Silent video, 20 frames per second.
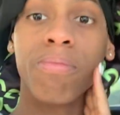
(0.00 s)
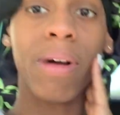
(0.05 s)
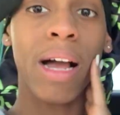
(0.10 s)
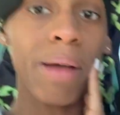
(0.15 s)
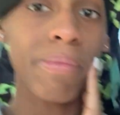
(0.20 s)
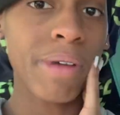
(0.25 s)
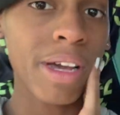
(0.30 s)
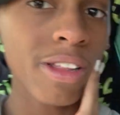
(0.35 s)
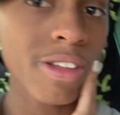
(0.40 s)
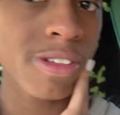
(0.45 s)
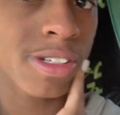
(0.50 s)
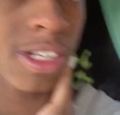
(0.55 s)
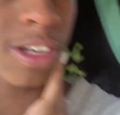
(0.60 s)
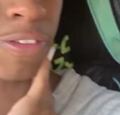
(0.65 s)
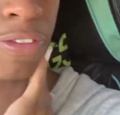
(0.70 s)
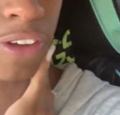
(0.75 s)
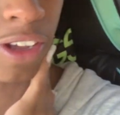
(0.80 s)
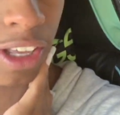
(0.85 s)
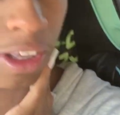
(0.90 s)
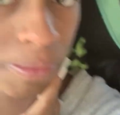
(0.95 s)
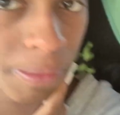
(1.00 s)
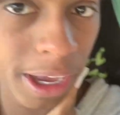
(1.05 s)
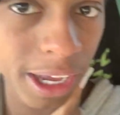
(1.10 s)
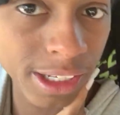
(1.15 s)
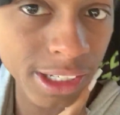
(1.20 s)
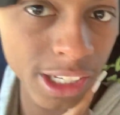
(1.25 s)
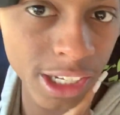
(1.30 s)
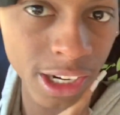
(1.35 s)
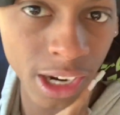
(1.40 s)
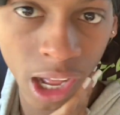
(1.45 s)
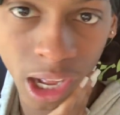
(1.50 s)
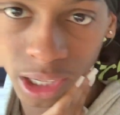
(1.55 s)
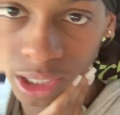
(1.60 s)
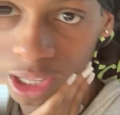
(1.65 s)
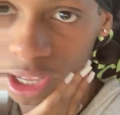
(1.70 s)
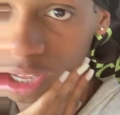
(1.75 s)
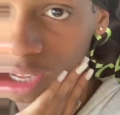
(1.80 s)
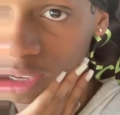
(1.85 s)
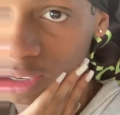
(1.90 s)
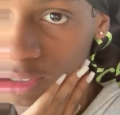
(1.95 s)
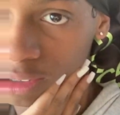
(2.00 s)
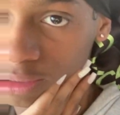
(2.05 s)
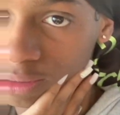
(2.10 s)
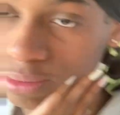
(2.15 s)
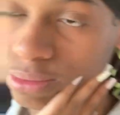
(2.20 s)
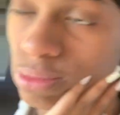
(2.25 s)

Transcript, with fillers: my brother's in the fucking backseat knocked out.